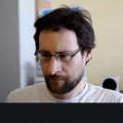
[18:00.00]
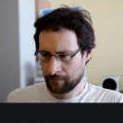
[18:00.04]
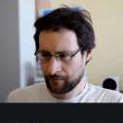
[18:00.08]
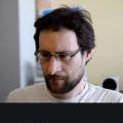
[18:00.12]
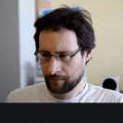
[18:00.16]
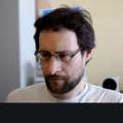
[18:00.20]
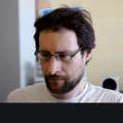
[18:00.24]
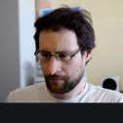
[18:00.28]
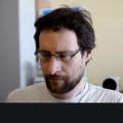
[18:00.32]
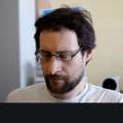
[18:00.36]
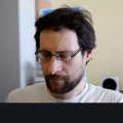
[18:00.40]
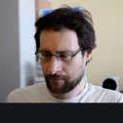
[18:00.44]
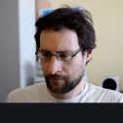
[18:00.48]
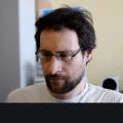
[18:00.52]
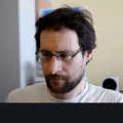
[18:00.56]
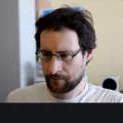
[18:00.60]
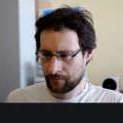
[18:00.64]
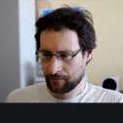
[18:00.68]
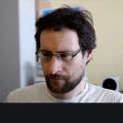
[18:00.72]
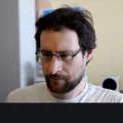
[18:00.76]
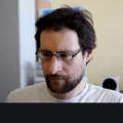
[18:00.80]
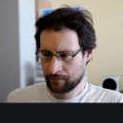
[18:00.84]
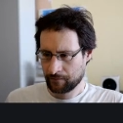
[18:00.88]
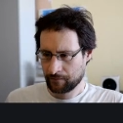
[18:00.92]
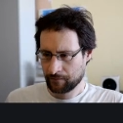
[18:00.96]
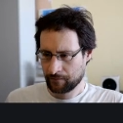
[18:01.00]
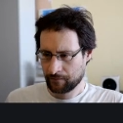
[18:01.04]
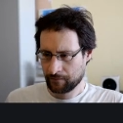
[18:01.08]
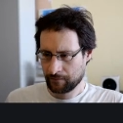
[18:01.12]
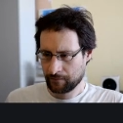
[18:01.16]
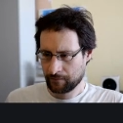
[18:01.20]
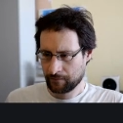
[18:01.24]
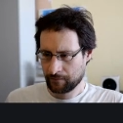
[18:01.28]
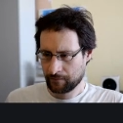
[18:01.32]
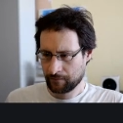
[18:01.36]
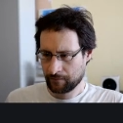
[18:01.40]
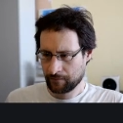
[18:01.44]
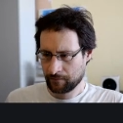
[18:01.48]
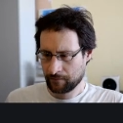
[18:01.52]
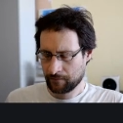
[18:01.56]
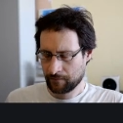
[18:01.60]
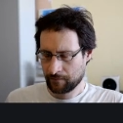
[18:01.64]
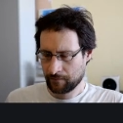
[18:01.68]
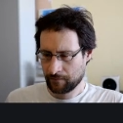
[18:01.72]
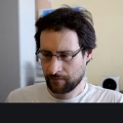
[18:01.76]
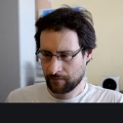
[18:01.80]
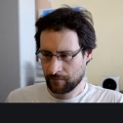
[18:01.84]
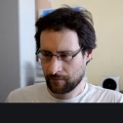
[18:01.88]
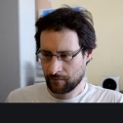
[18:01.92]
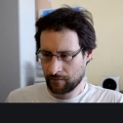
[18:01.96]

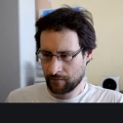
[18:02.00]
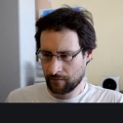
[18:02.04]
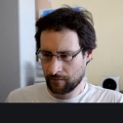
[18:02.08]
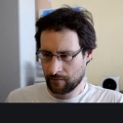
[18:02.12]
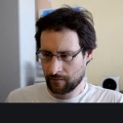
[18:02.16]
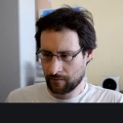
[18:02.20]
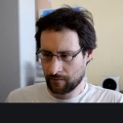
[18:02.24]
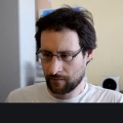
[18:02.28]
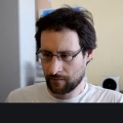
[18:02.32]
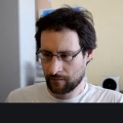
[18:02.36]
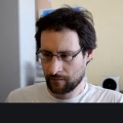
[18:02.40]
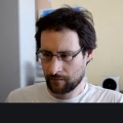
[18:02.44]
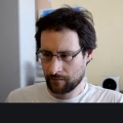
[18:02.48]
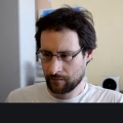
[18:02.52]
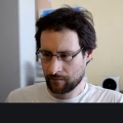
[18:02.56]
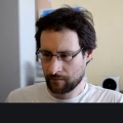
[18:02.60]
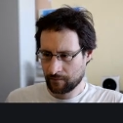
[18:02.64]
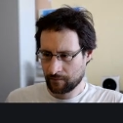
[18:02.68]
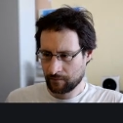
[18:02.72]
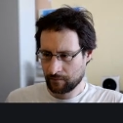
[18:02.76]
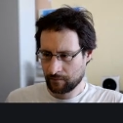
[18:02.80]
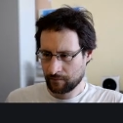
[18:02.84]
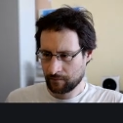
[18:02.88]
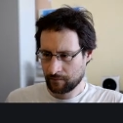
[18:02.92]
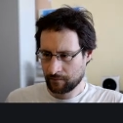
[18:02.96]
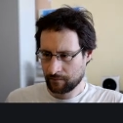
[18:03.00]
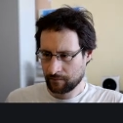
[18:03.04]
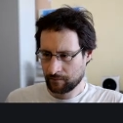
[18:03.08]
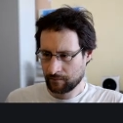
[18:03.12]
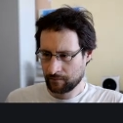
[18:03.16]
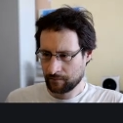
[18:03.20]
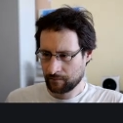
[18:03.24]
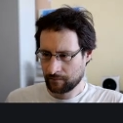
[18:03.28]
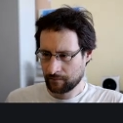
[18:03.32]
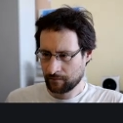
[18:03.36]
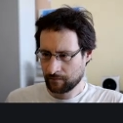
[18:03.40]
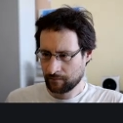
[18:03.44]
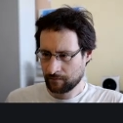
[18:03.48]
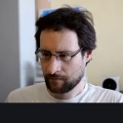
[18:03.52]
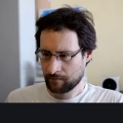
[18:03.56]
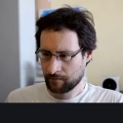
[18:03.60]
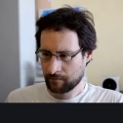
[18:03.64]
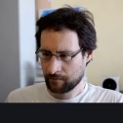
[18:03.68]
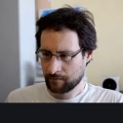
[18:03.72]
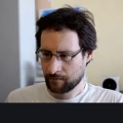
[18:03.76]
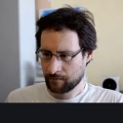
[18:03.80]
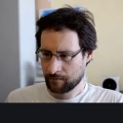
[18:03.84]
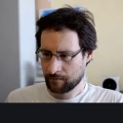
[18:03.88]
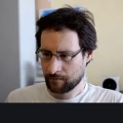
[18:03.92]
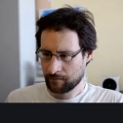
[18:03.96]

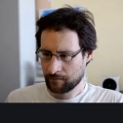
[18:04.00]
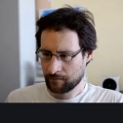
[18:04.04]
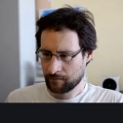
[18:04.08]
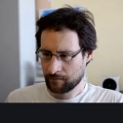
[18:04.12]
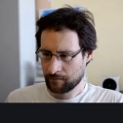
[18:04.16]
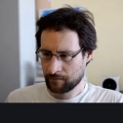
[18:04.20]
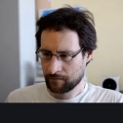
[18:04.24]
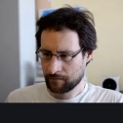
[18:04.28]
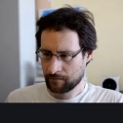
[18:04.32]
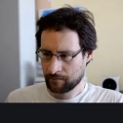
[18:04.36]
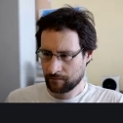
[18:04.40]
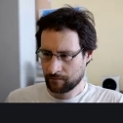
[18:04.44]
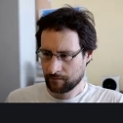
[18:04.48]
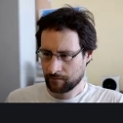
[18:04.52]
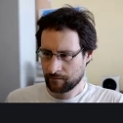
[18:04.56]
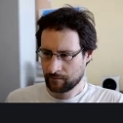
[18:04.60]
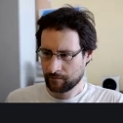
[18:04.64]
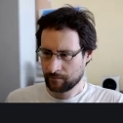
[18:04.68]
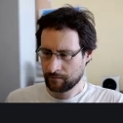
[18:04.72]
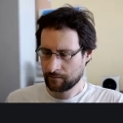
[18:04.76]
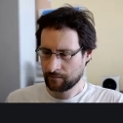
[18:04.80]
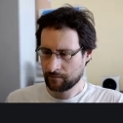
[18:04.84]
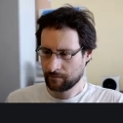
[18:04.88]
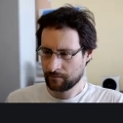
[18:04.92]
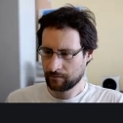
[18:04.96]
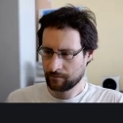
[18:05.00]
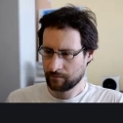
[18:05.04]
Nothing is said.